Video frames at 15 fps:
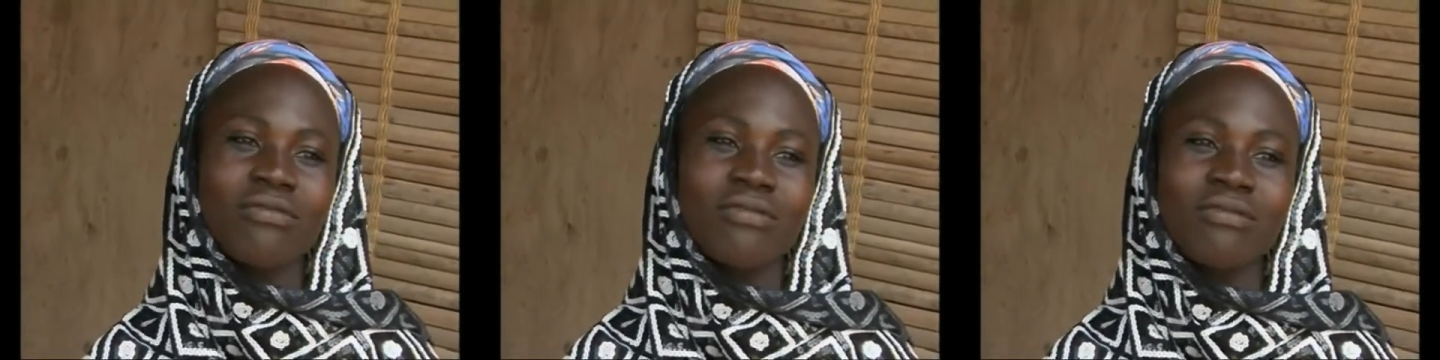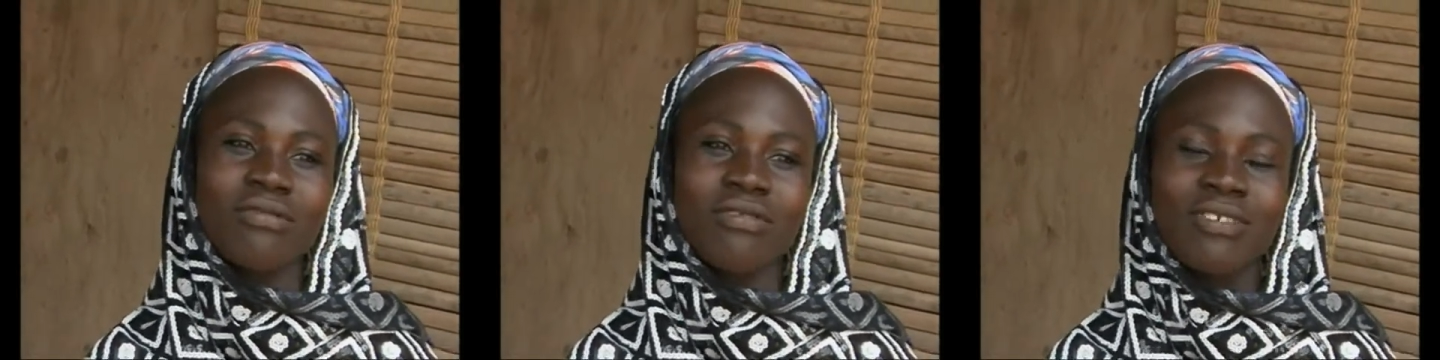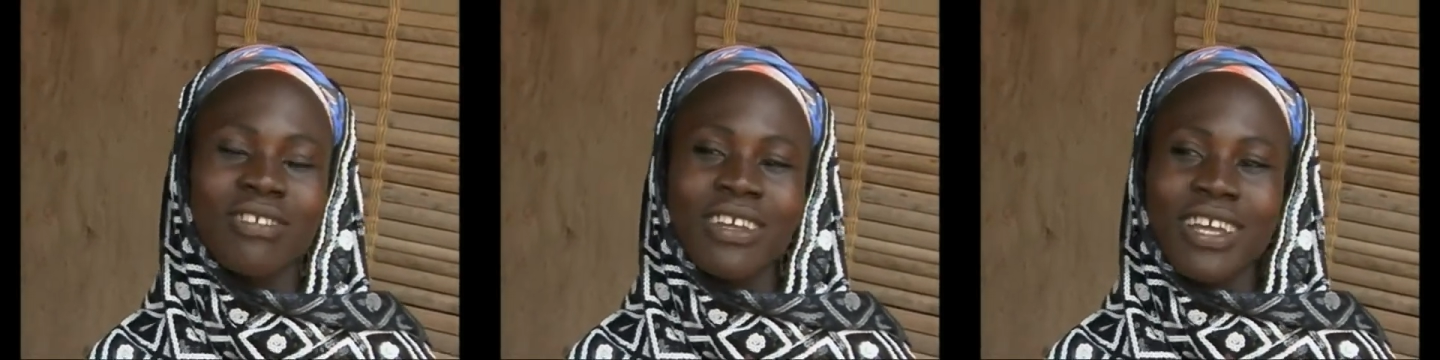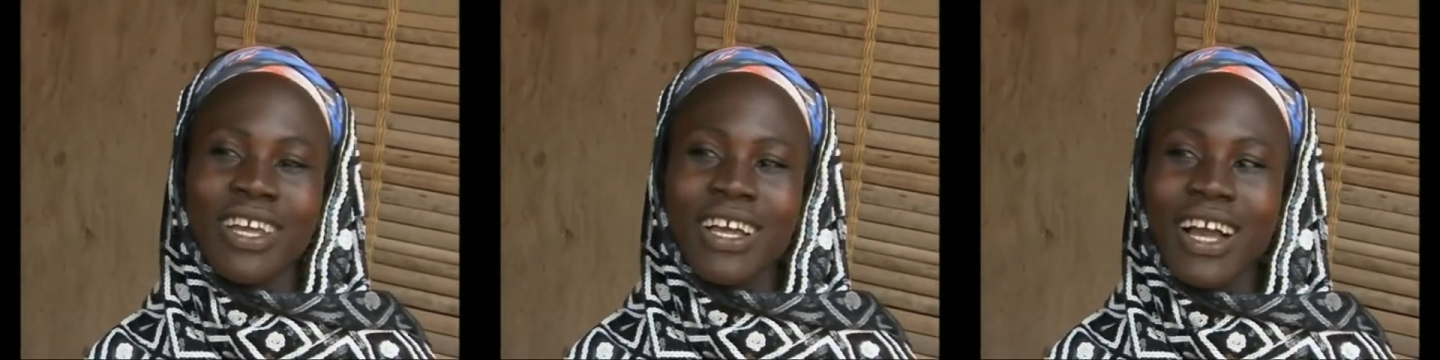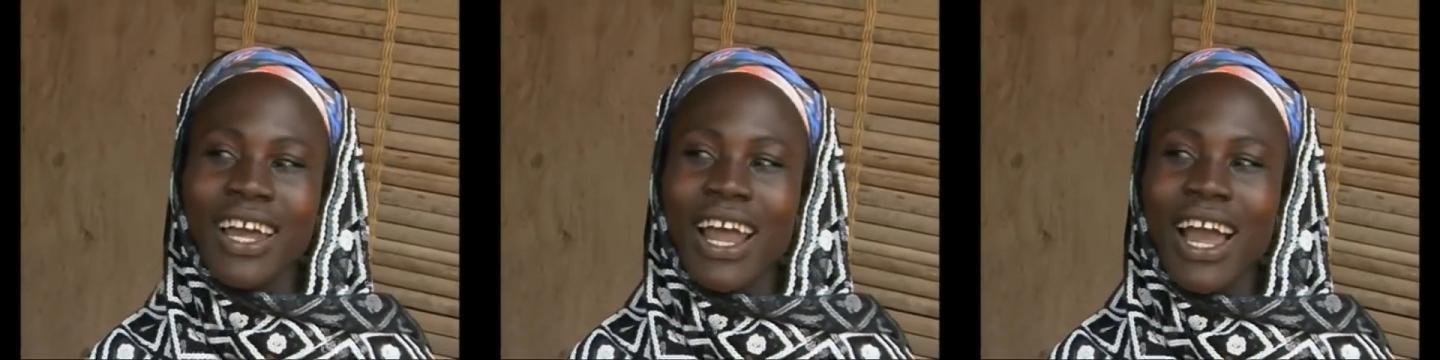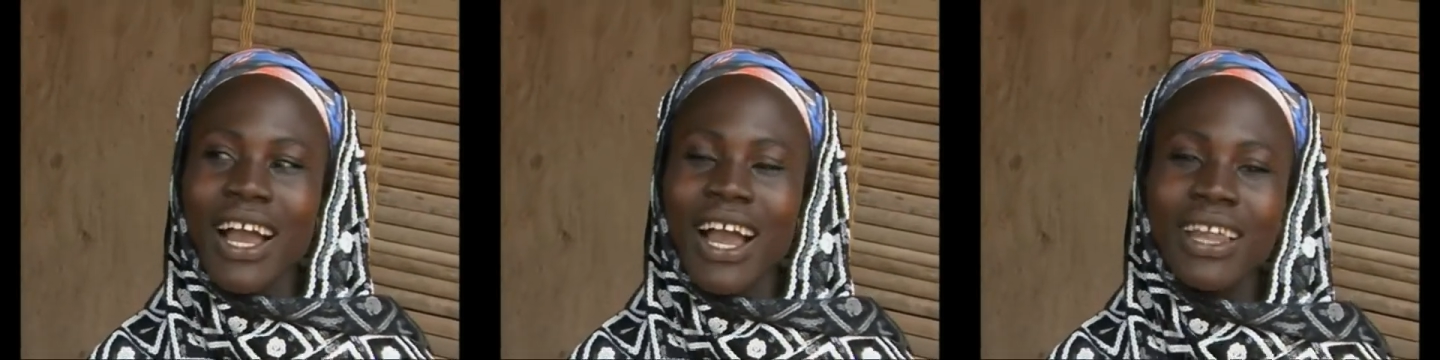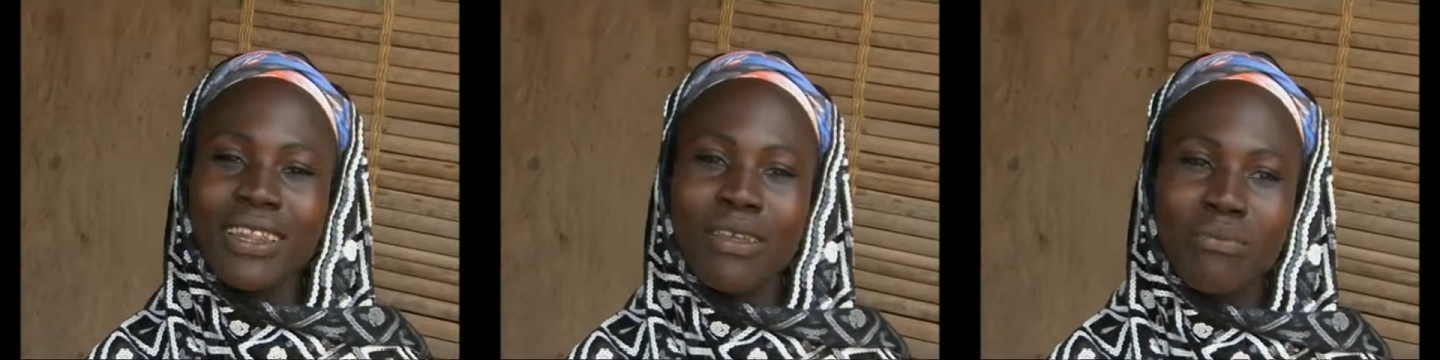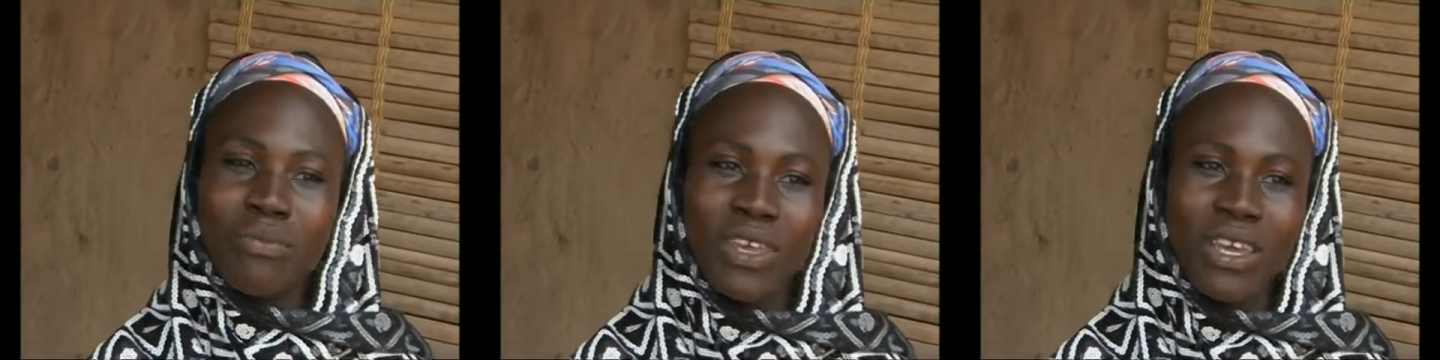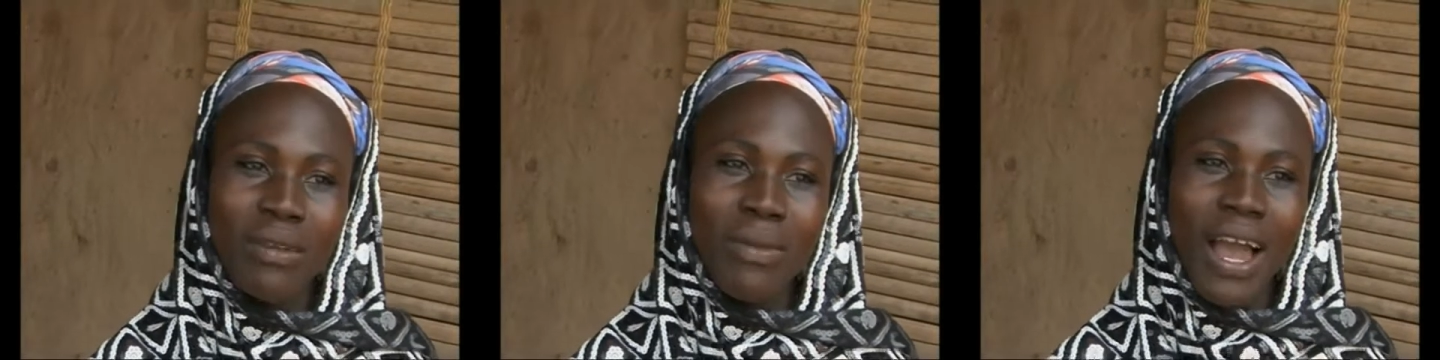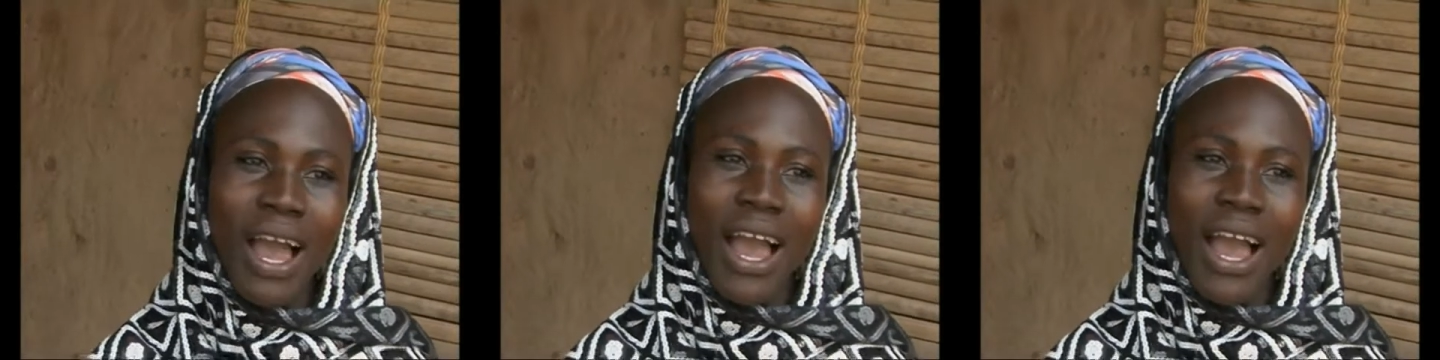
So the midwife put something